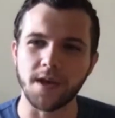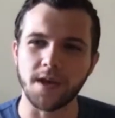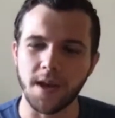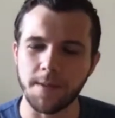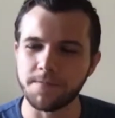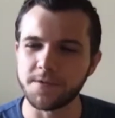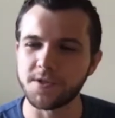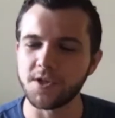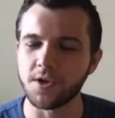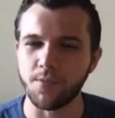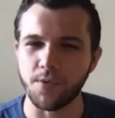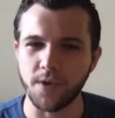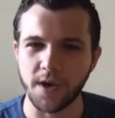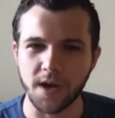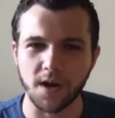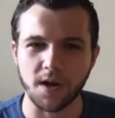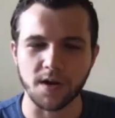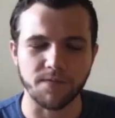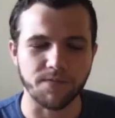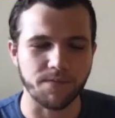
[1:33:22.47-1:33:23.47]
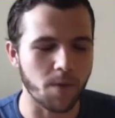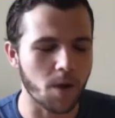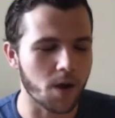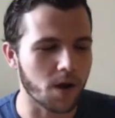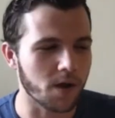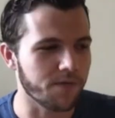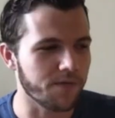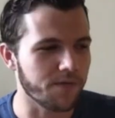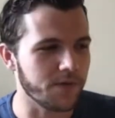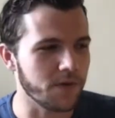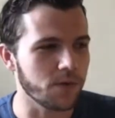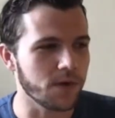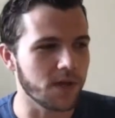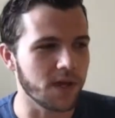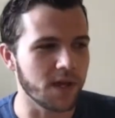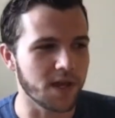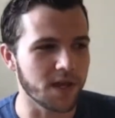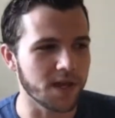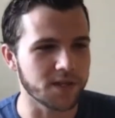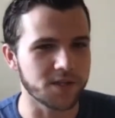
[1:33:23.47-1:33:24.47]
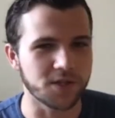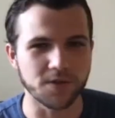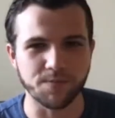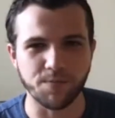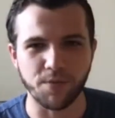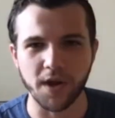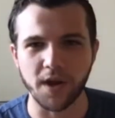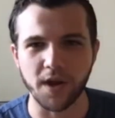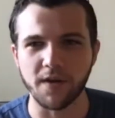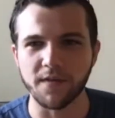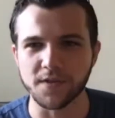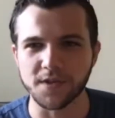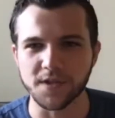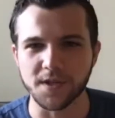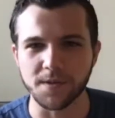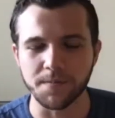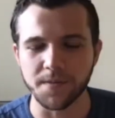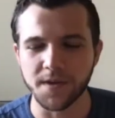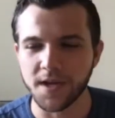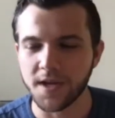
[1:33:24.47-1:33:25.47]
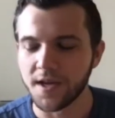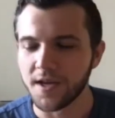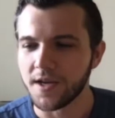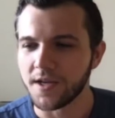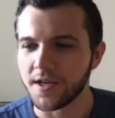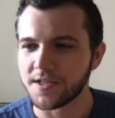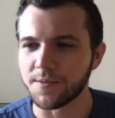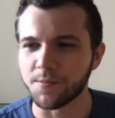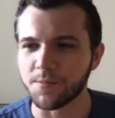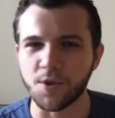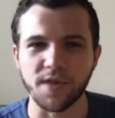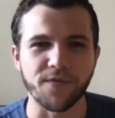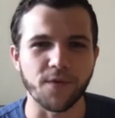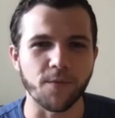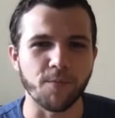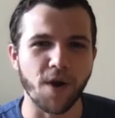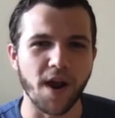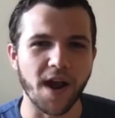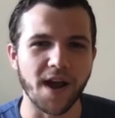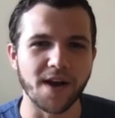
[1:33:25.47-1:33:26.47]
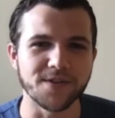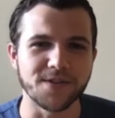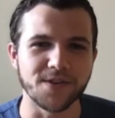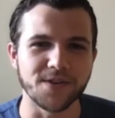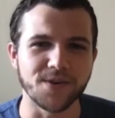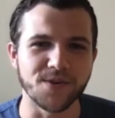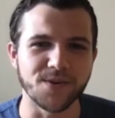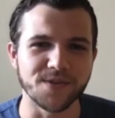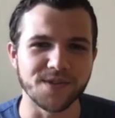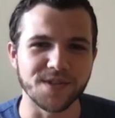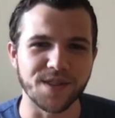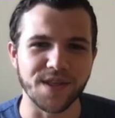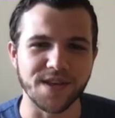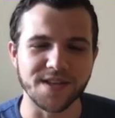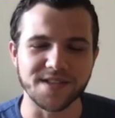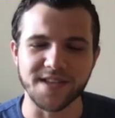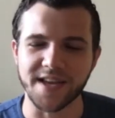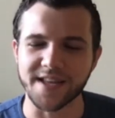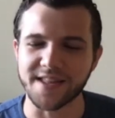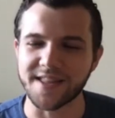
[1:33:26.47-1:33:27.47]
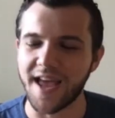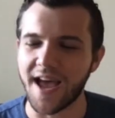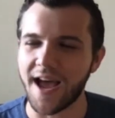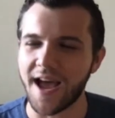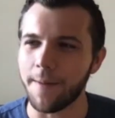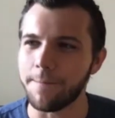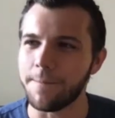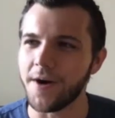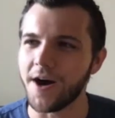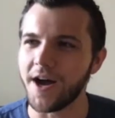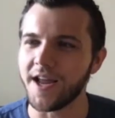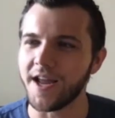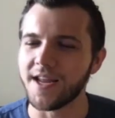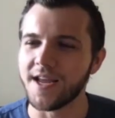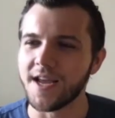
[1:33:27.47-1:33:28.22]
And I still played on a, on a few gigs, just play over some, some Clifford Brown tunes and things like that. But